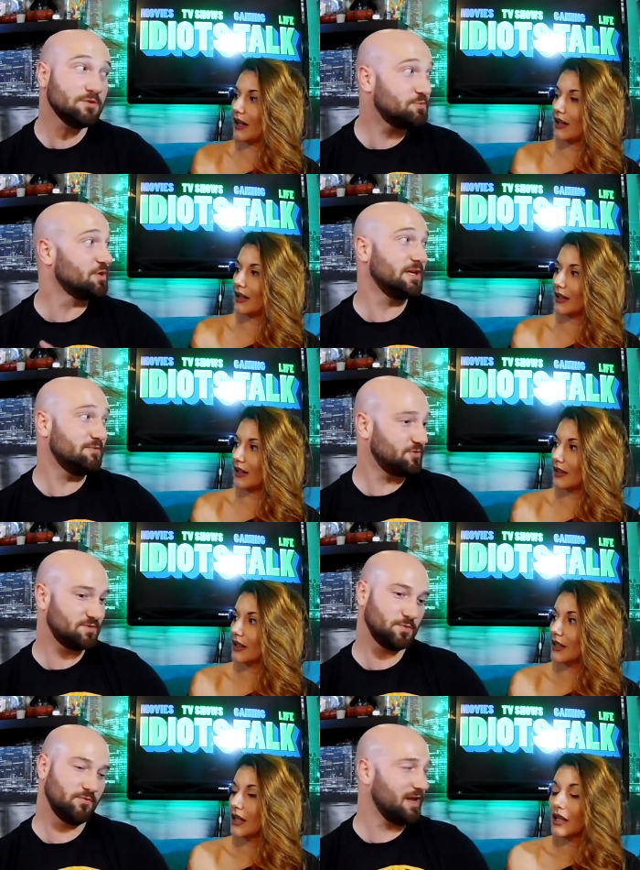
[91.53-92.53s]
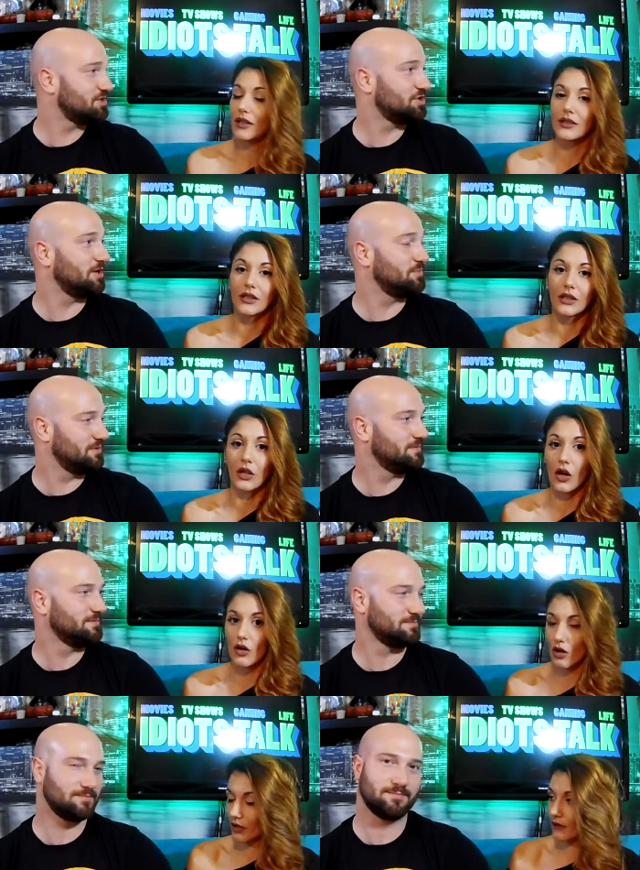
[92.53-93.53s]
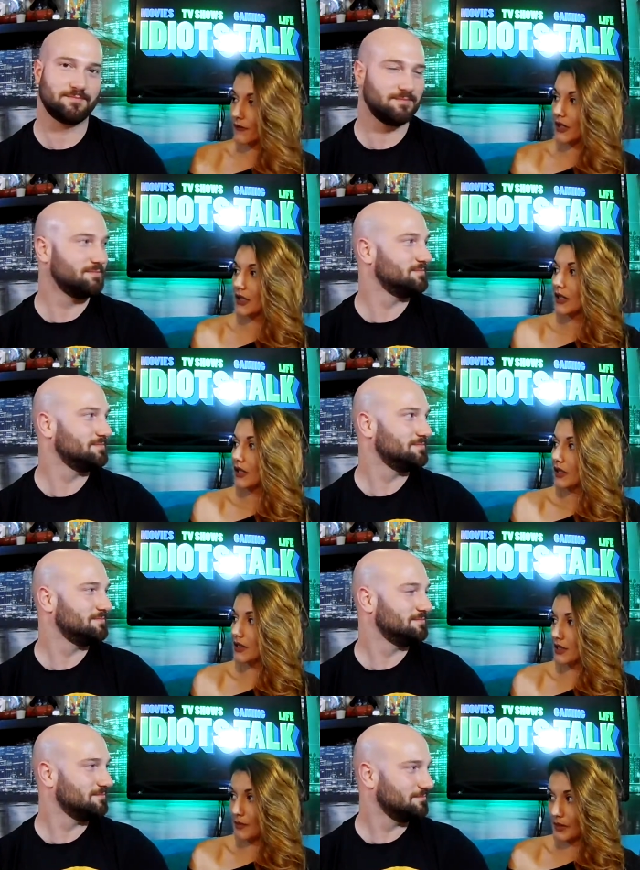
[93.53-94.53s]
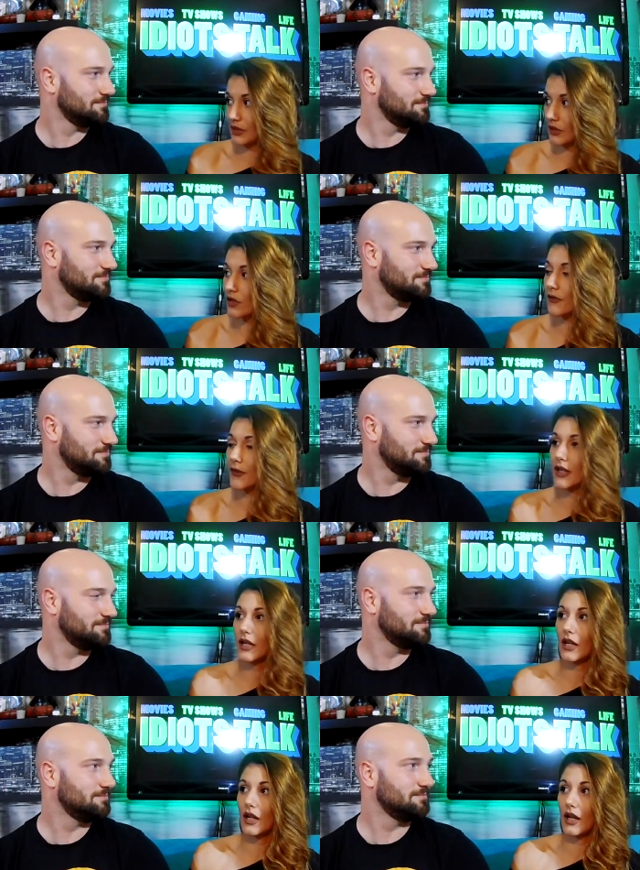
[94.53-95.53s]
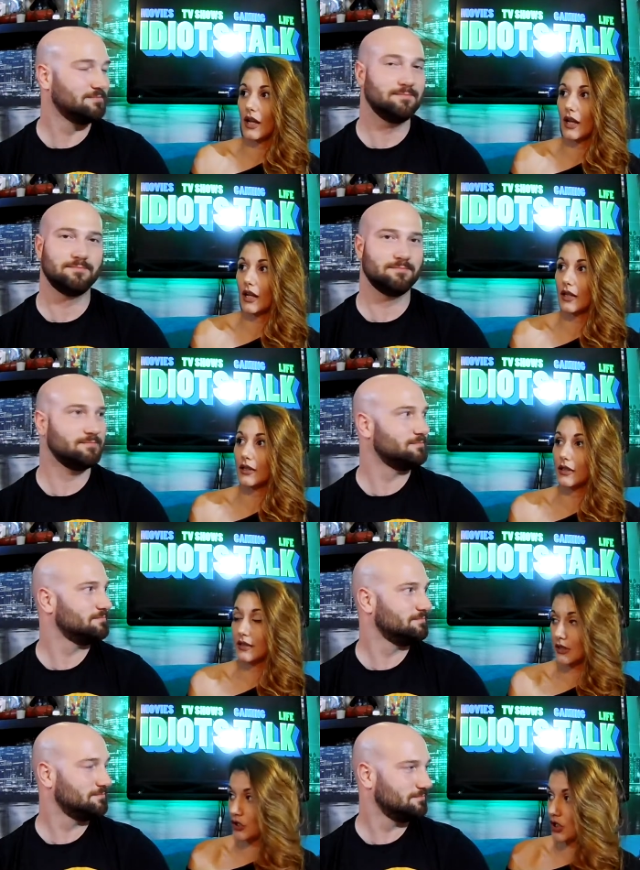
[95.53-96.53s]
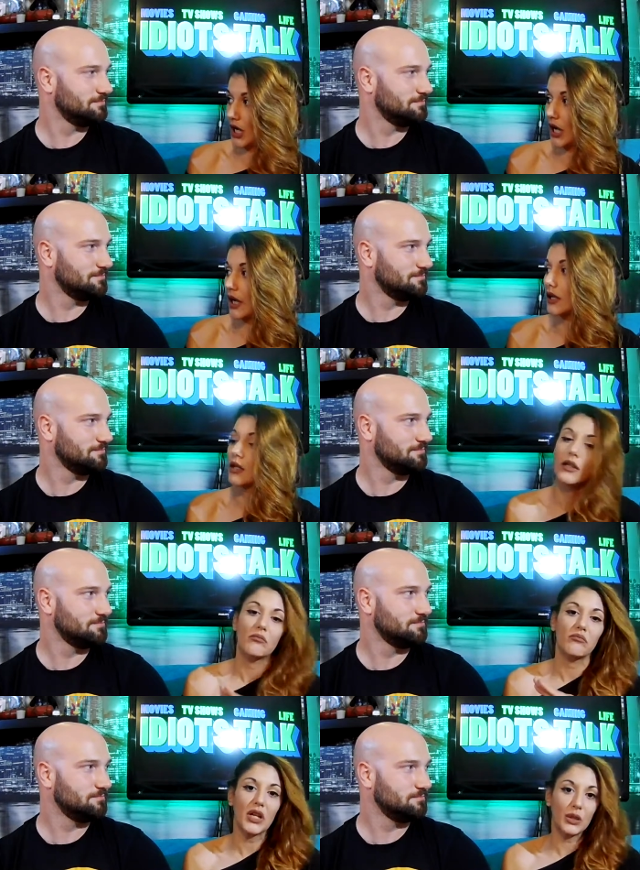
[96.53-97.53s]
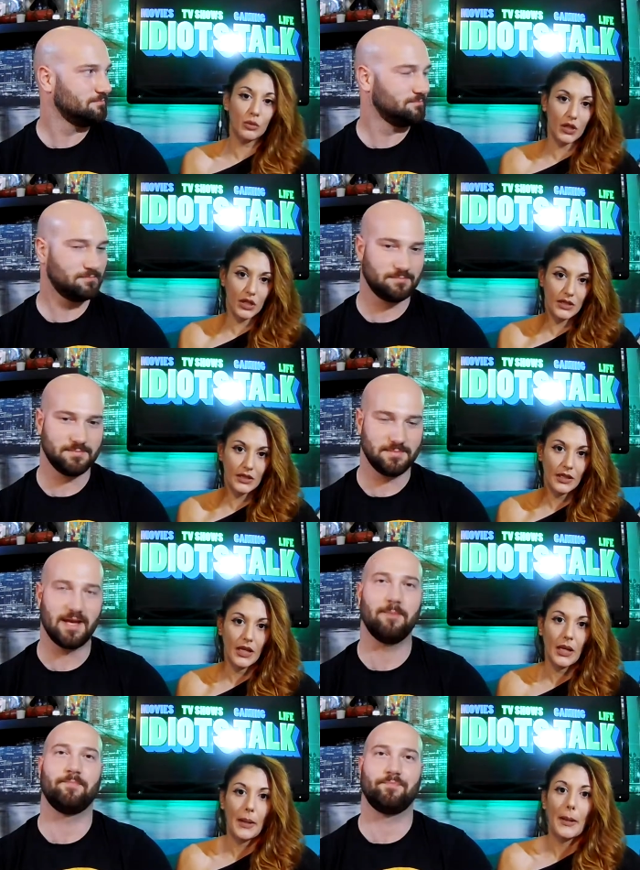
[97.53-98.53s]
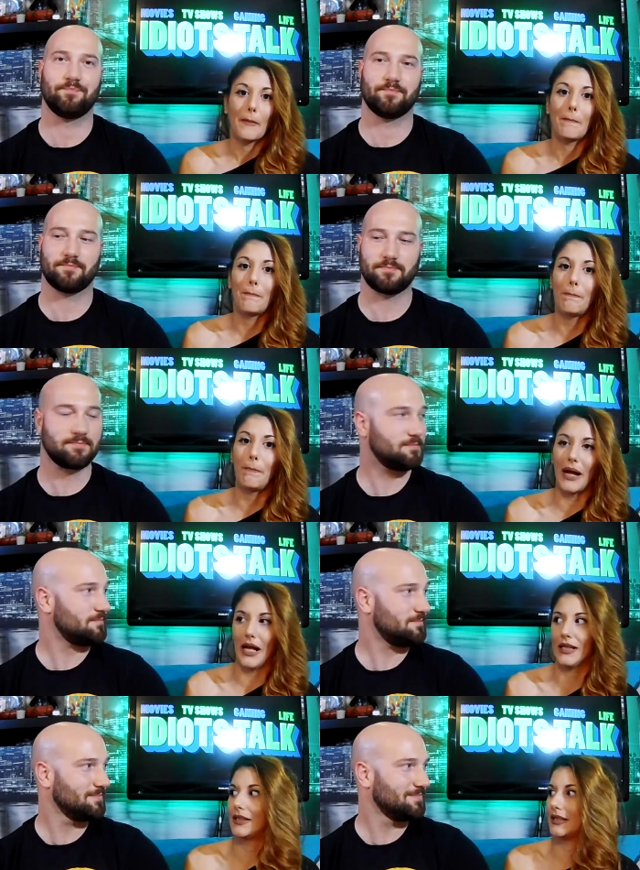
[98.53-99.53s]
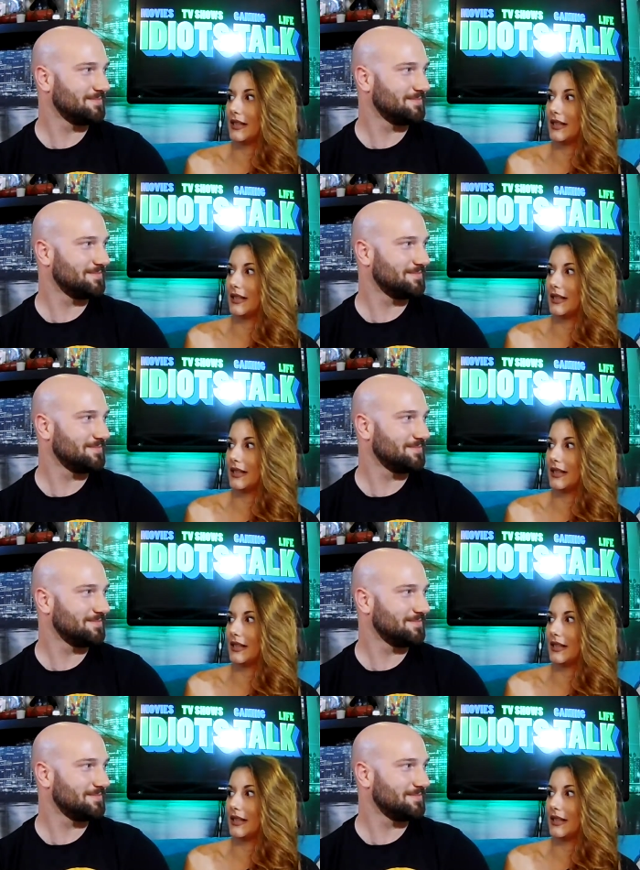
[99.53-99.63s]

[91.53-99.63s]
Speaker 1: it, was good. It was
Speaker 2: well shot. The choreography, the cinematography, and the C G I, it works. Yeah. But